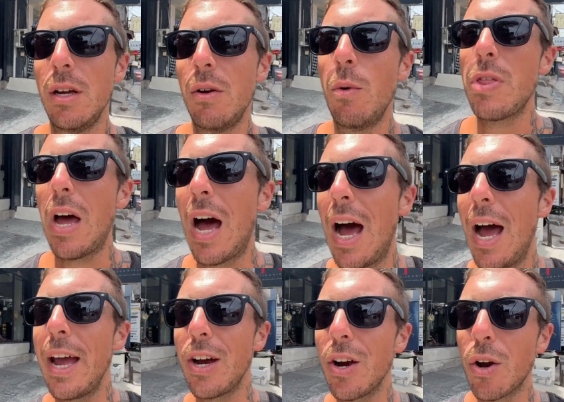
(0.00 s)
with a
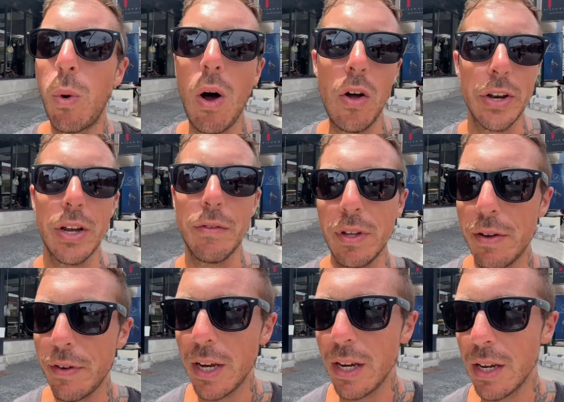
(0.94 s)
higher quality of
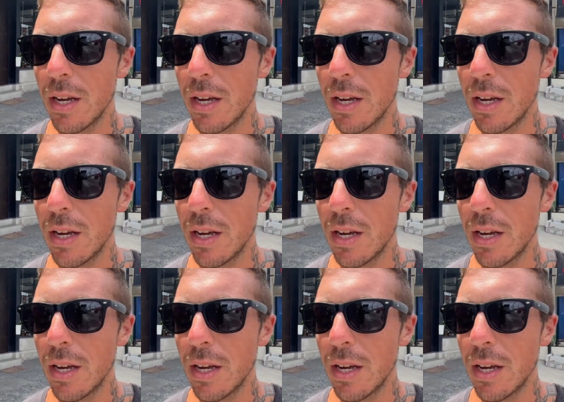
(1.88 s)
living